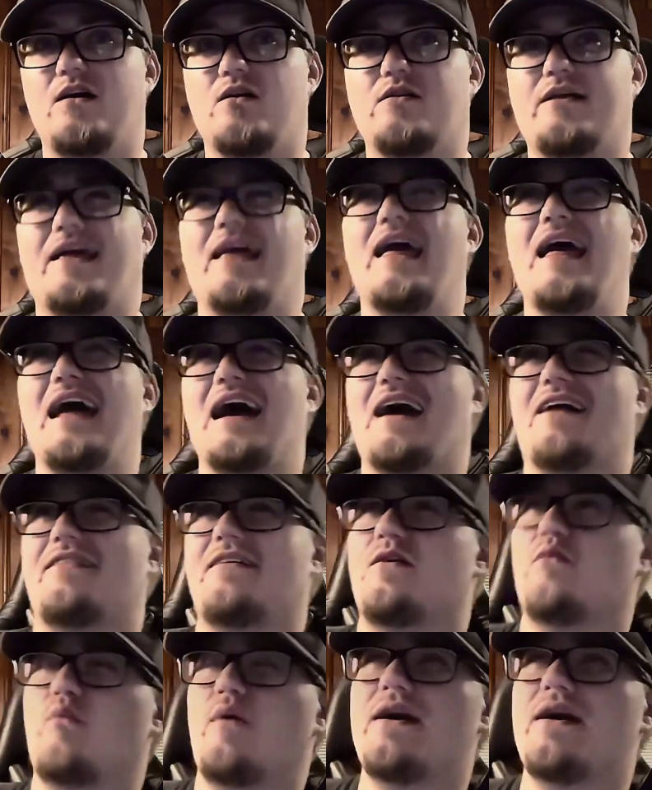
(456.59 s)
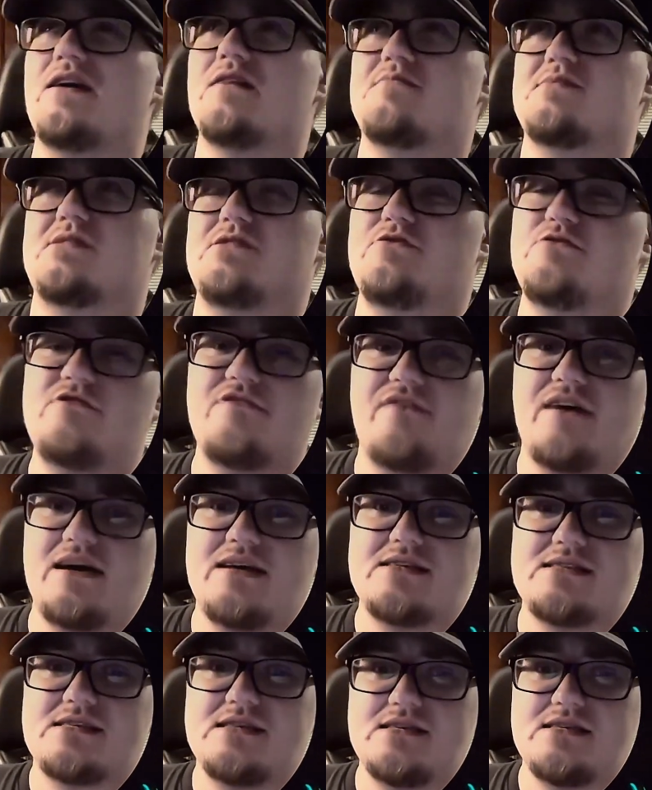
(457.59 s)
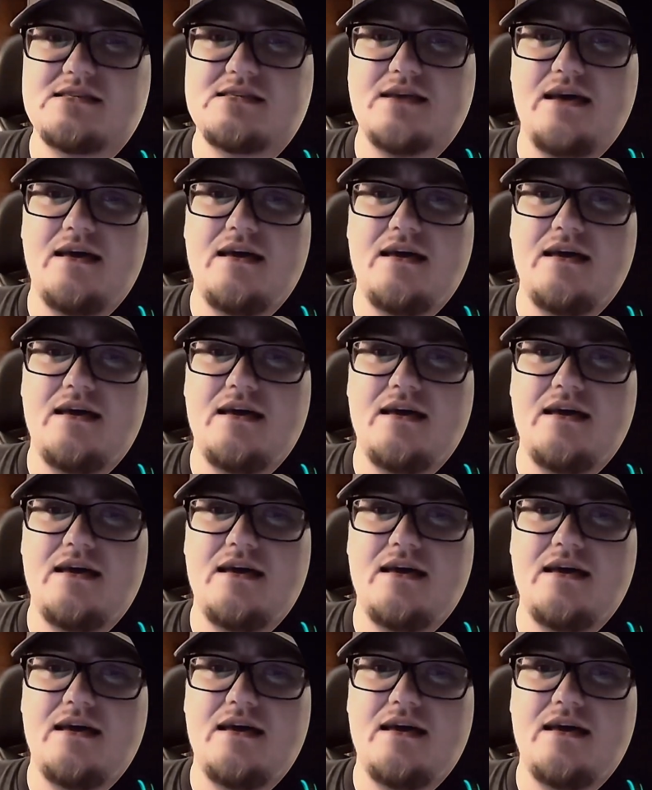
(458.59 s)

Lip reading: Like, I think Wacom's new devices,